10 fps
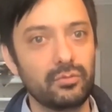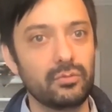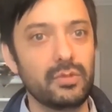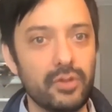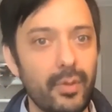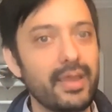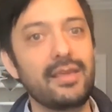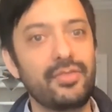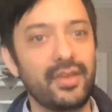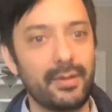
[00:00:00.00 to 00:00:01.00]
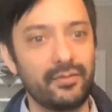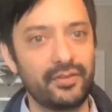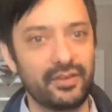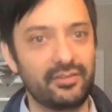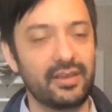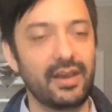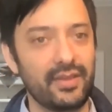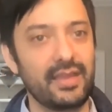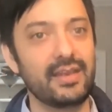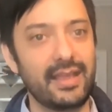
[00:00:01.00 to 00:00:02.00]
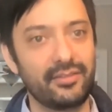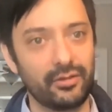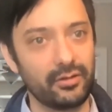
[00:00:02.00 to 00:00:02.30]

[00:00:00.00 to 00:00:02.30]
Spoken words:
knowing anything about physics can, I think, enhance your